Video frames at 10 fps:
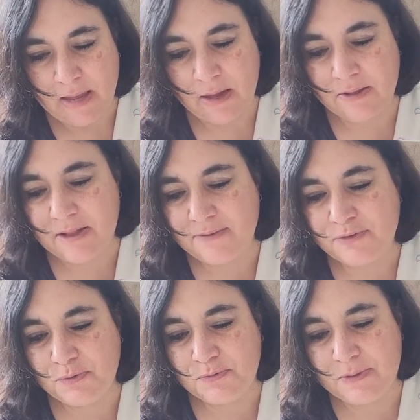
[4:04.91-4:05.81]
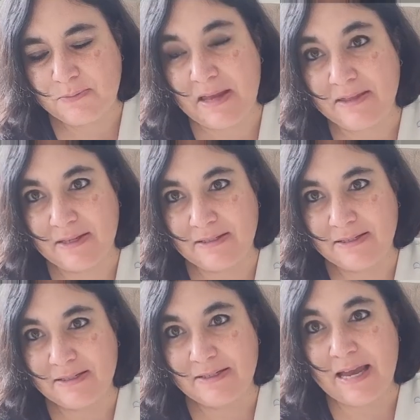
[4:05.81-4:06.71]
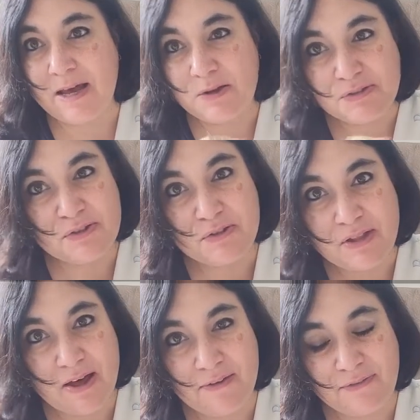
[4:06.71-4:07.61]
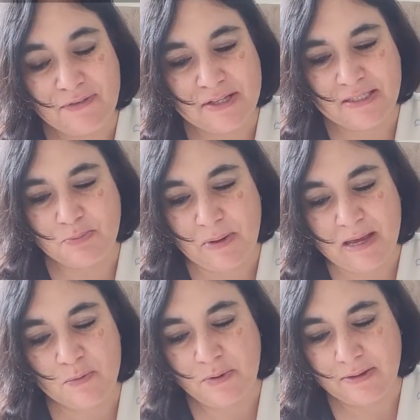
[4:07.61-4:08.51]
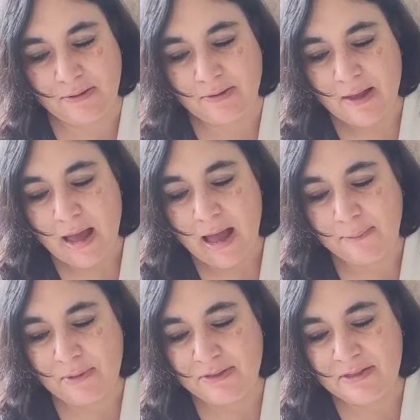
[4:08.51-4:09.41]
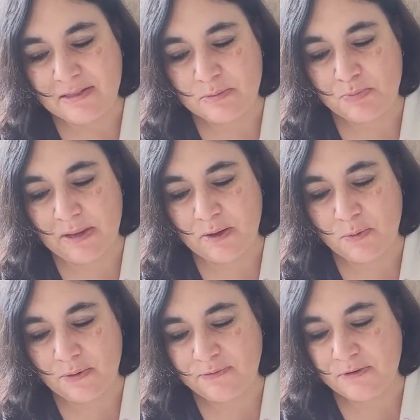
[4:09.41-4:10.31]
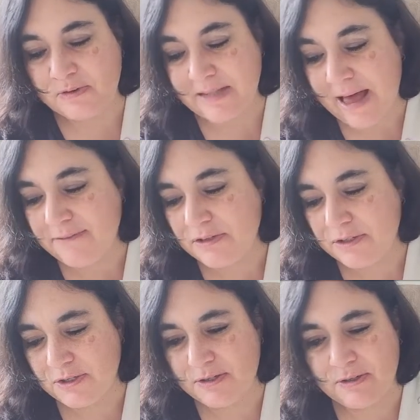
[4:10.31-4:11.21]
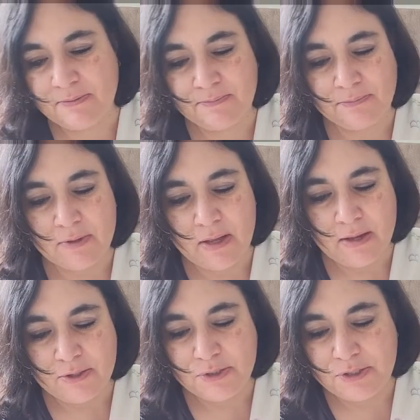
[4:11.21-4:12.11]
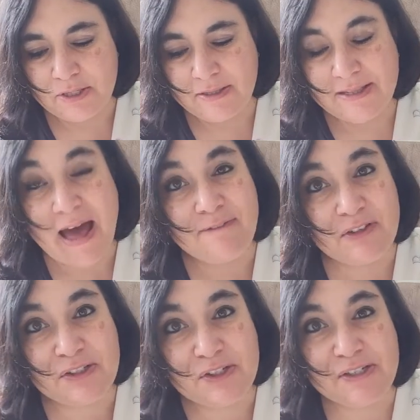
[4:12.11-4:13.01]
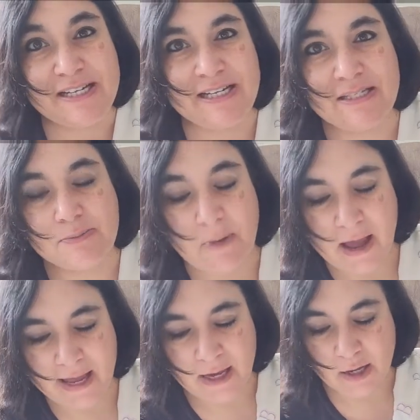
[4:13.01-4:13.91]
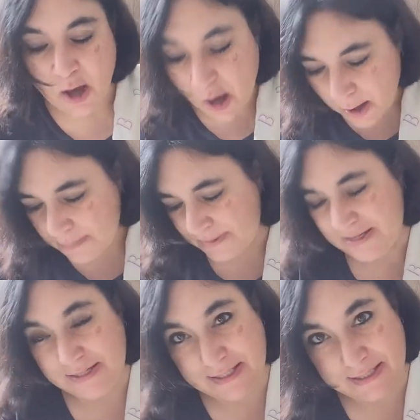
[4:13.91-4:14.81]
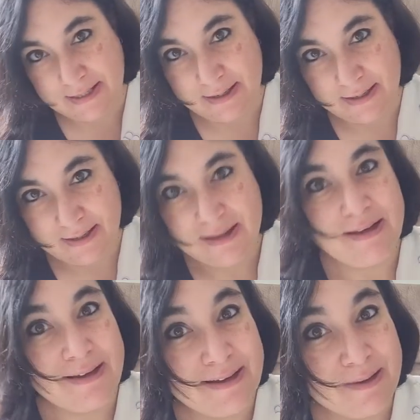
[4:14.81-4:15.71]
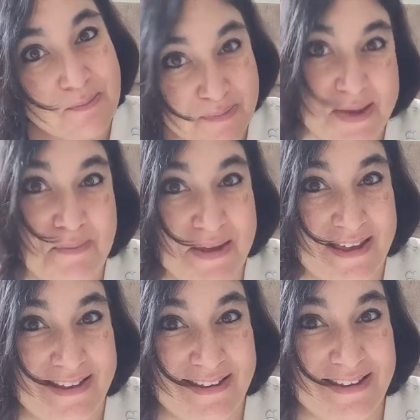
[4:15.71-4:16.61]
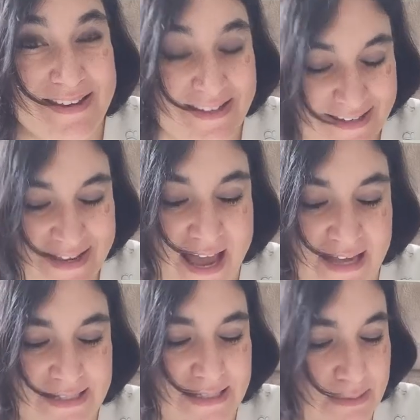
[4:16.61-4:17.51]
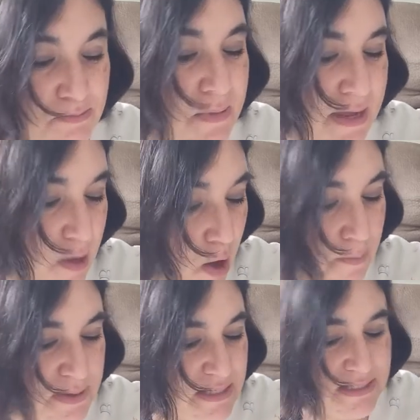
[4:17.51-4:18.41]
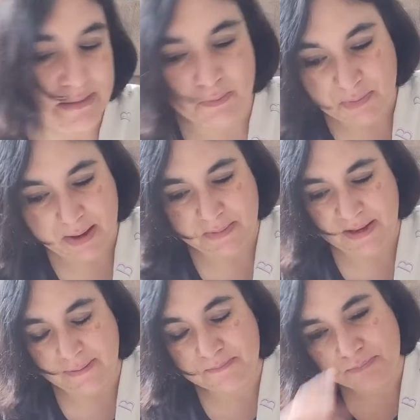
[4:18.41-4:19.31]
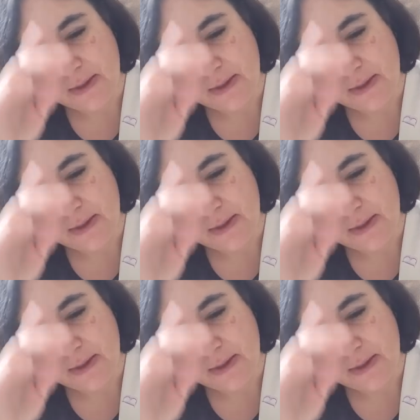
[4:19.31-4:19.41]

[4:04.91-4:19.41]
I'd love to remake this because I also love this pink one. I made this pink one for lavender. Lavender is my copied baby. Yes, my copied baby.